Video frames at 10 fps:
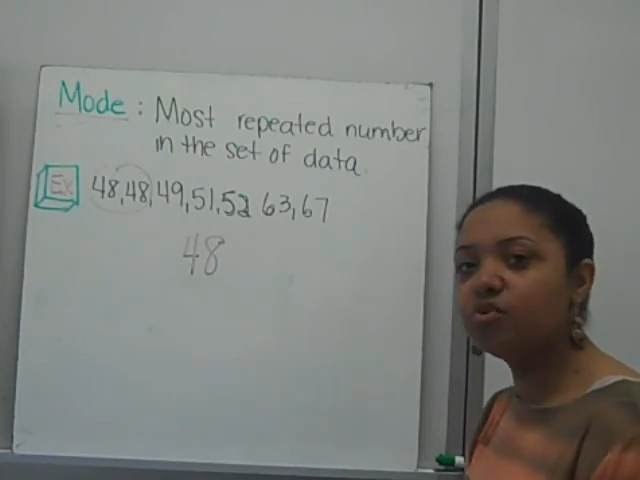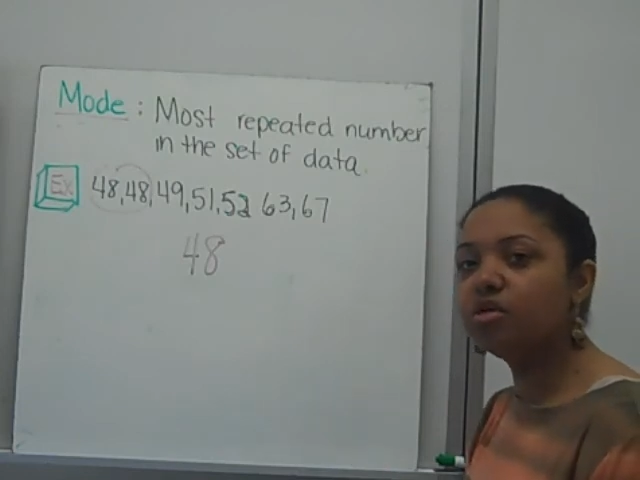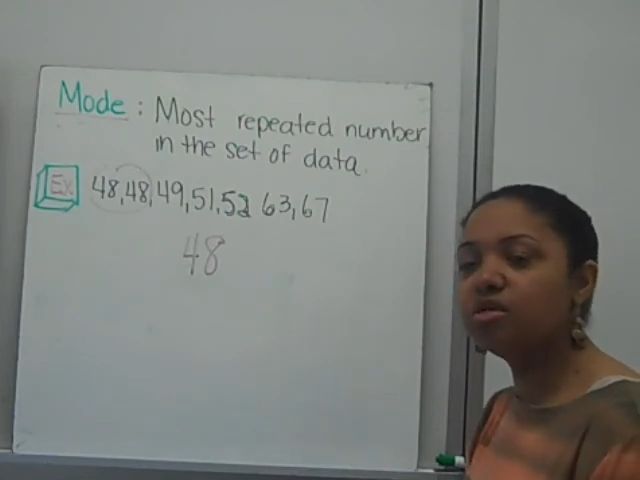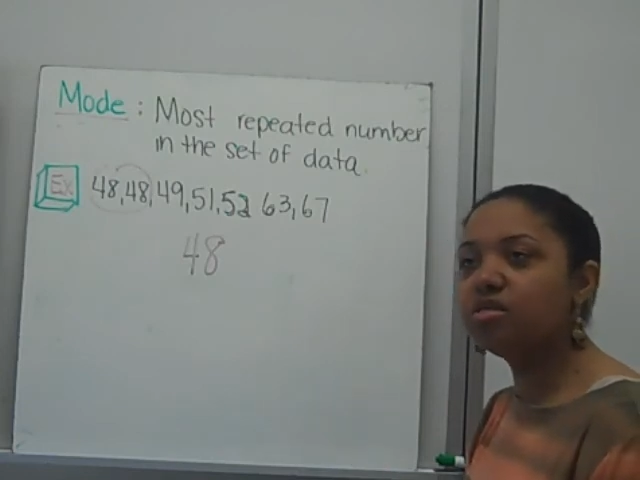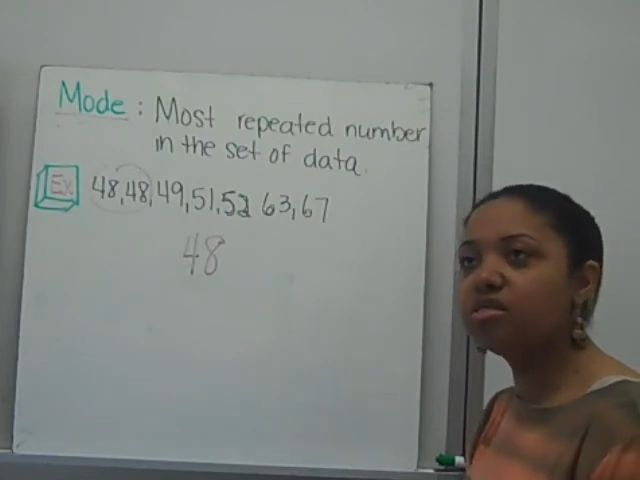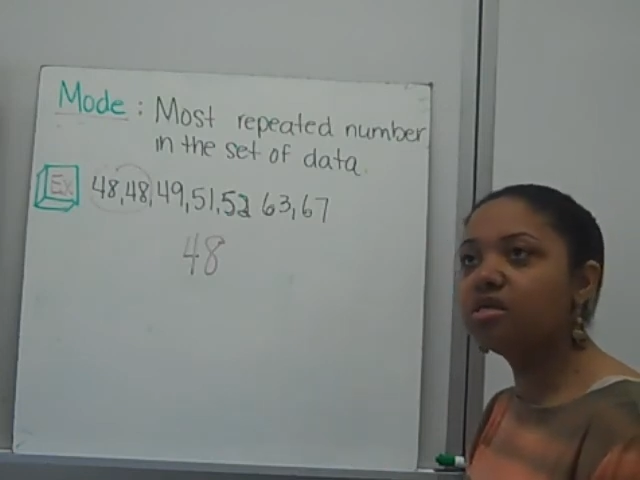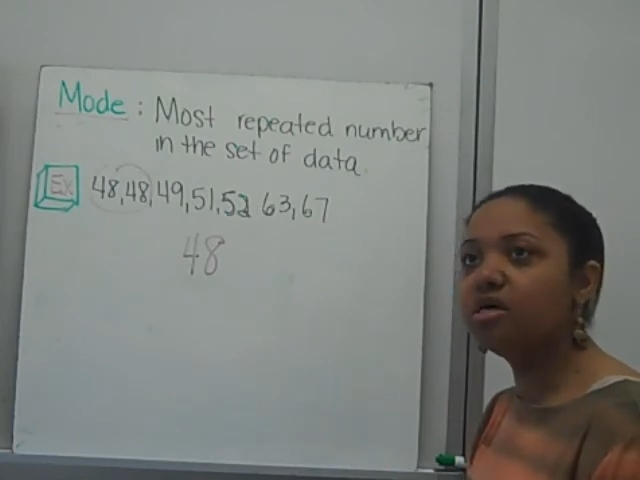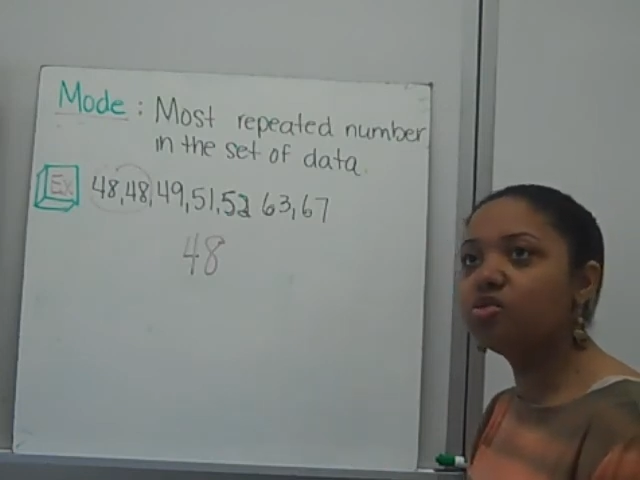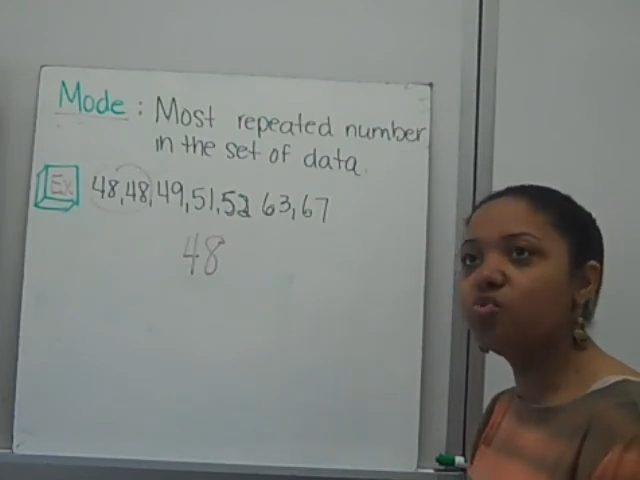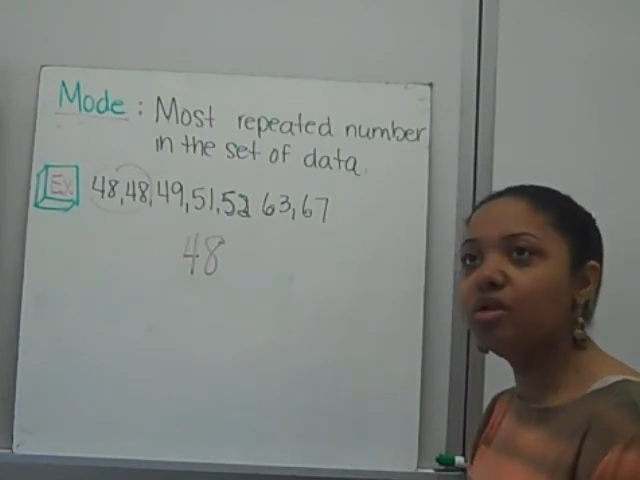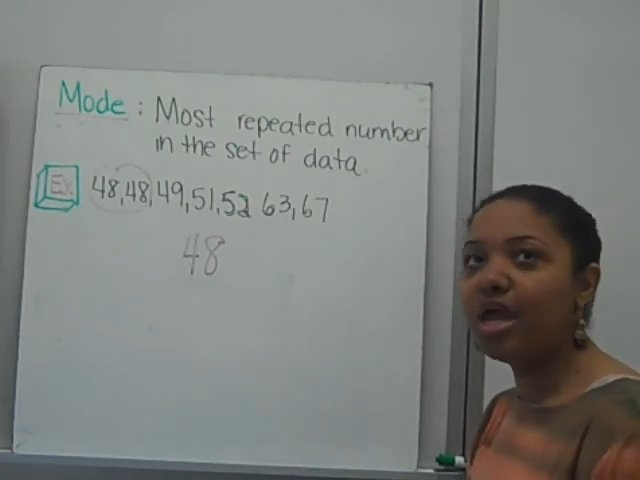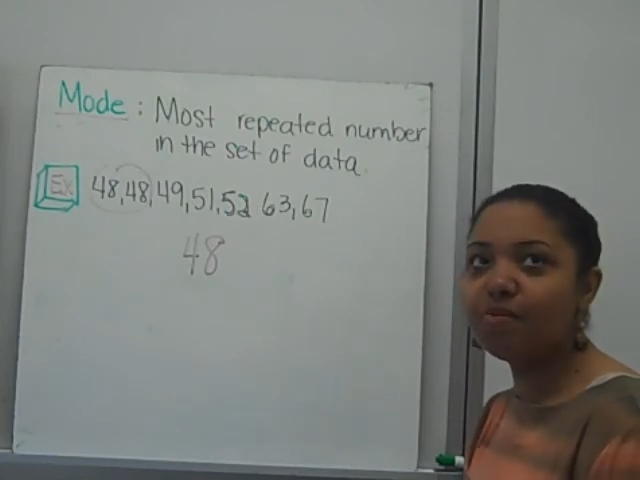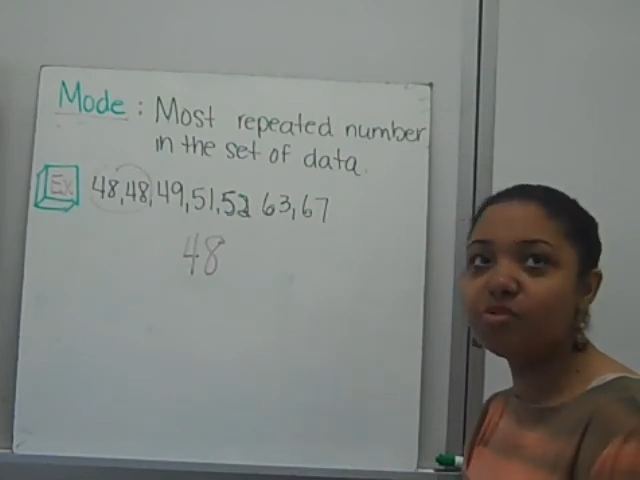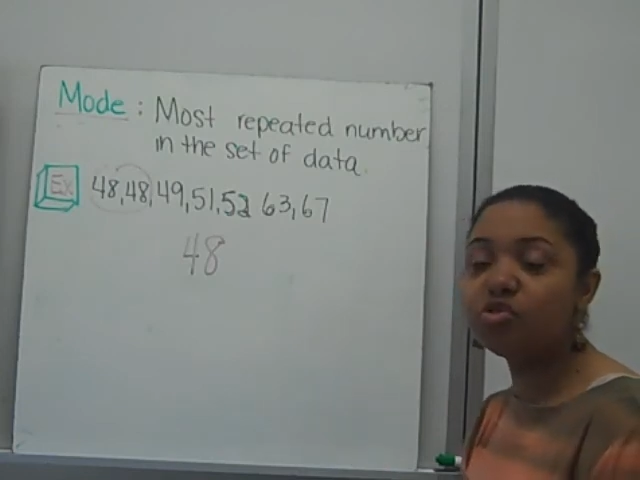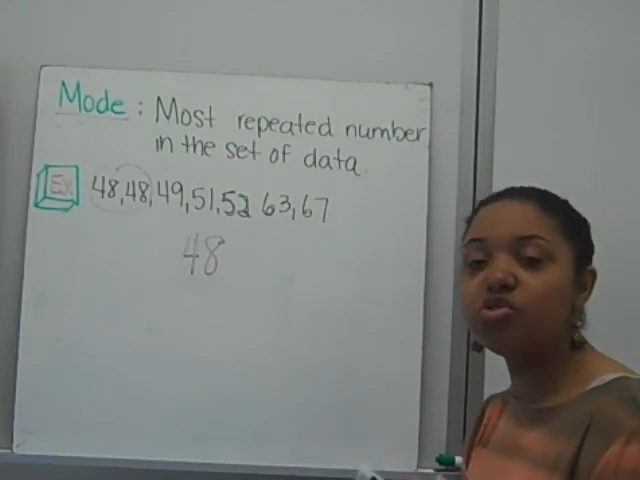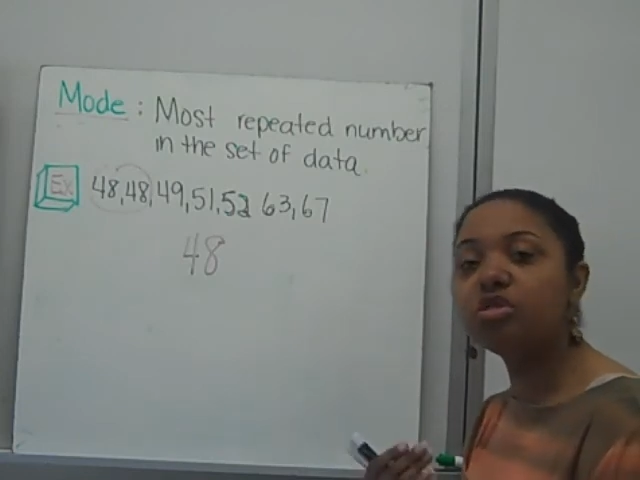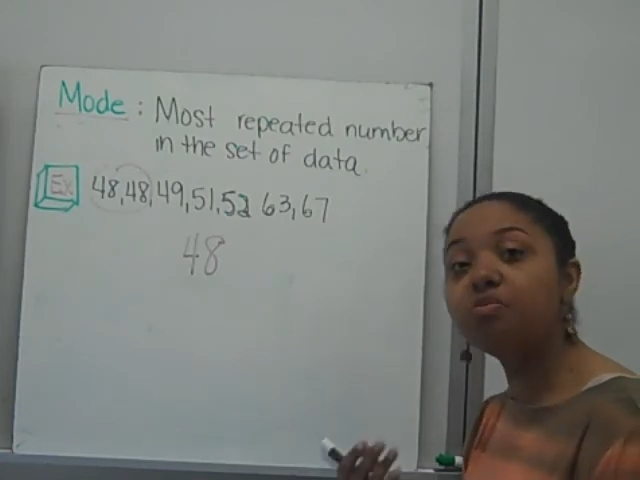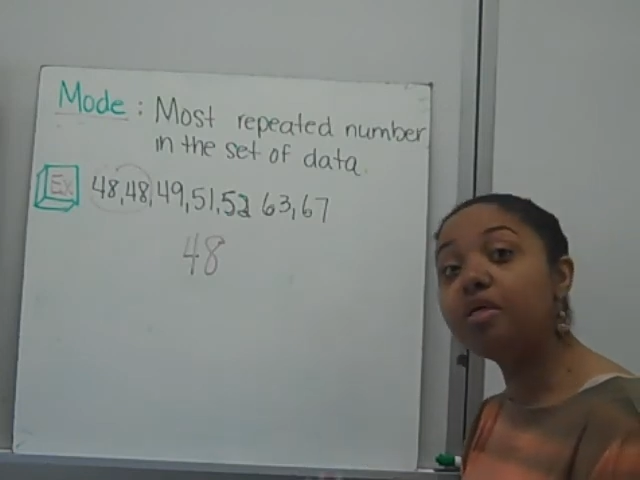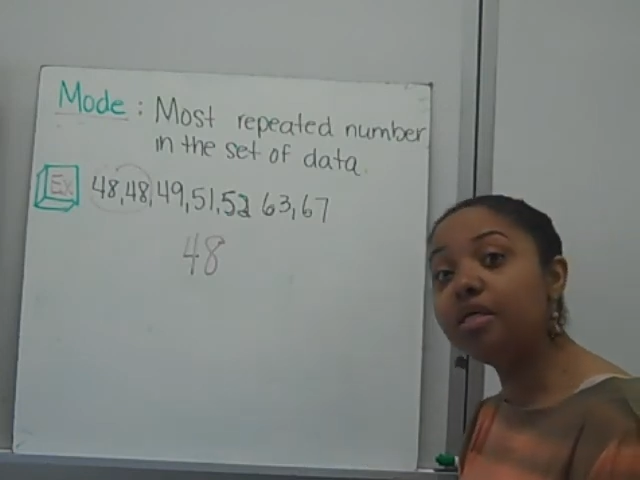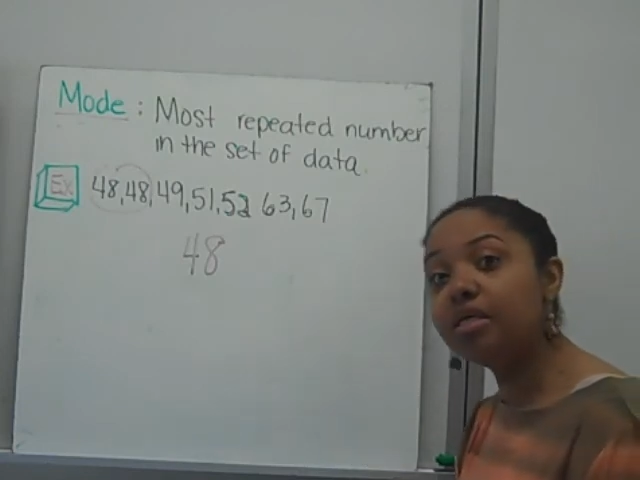we're going to discuss what happens to the
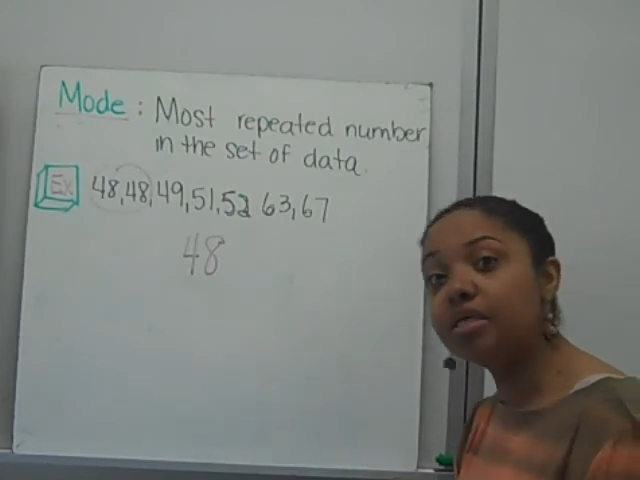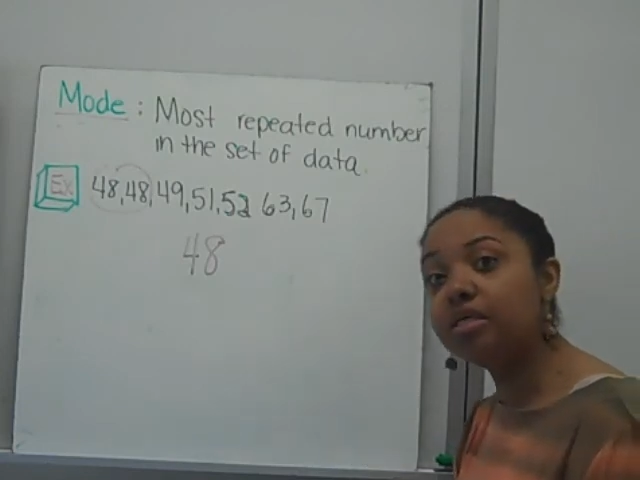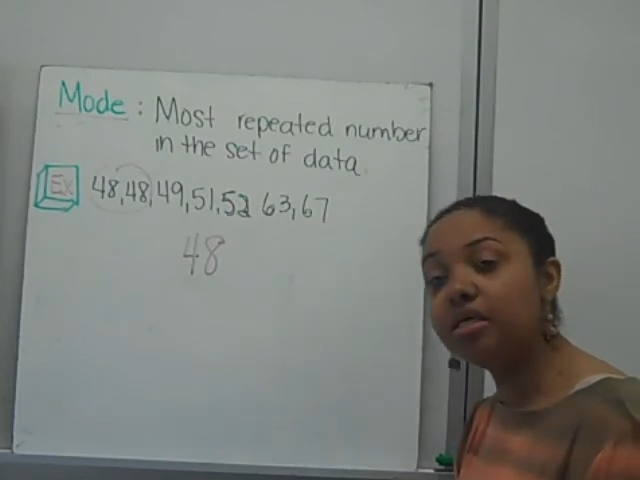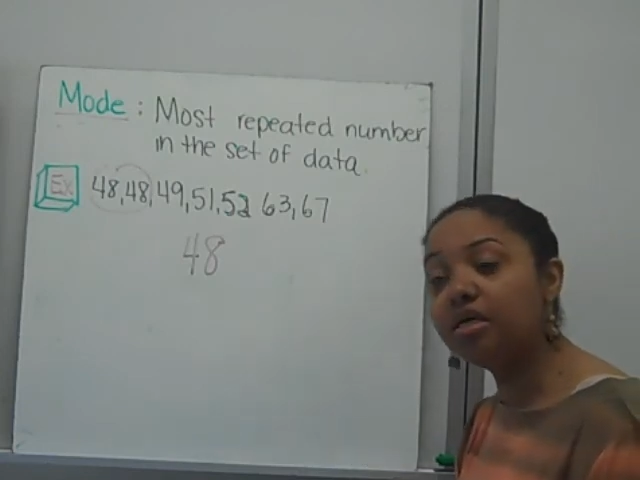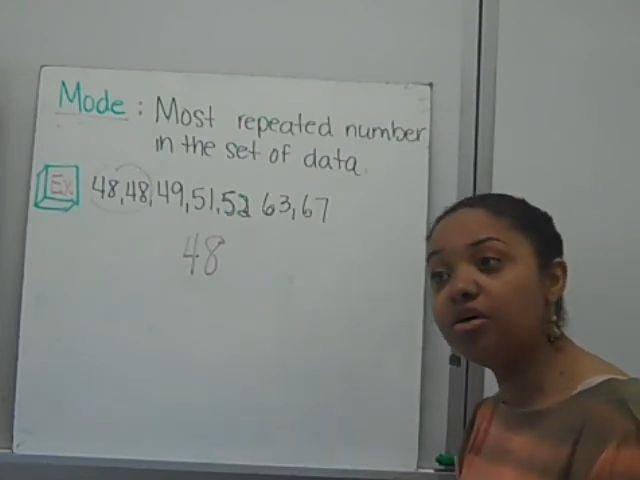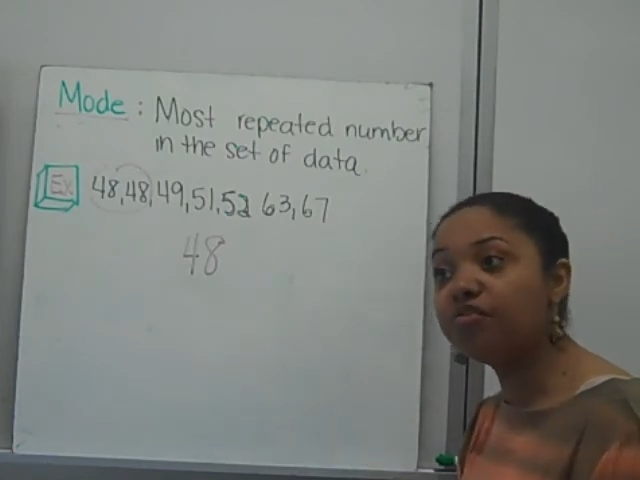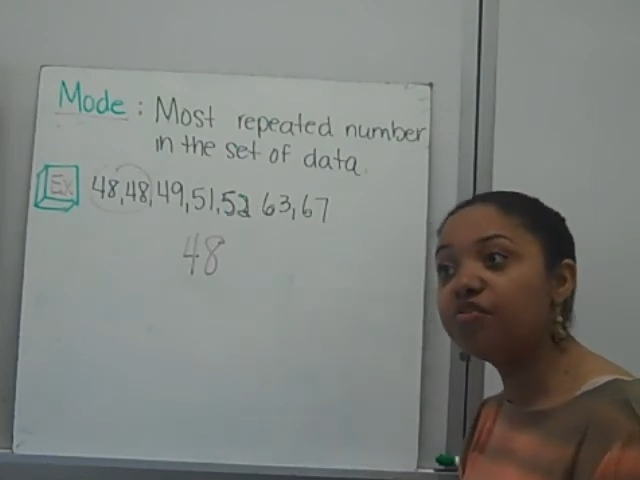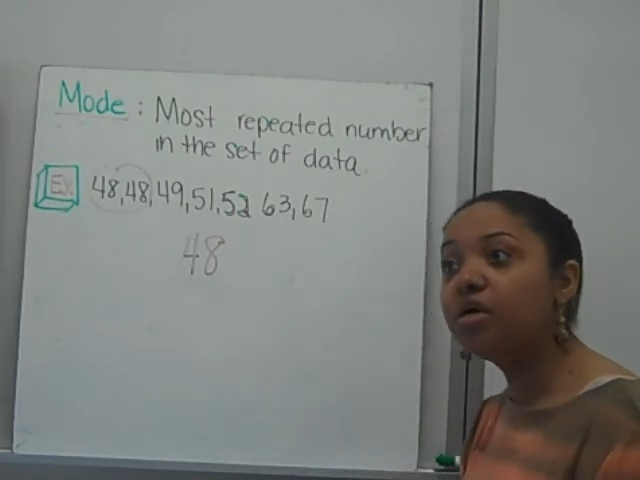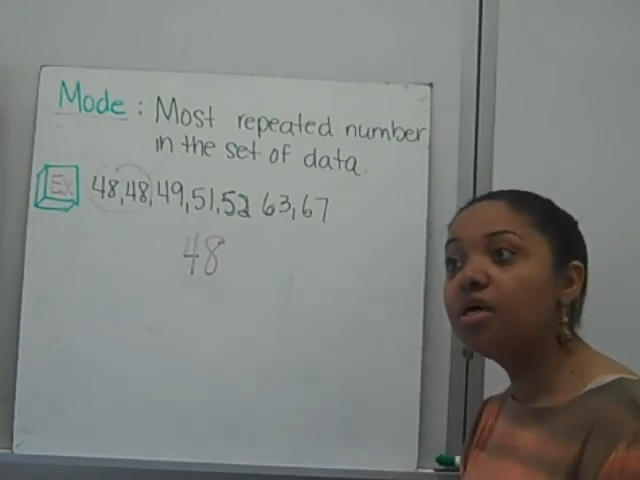median if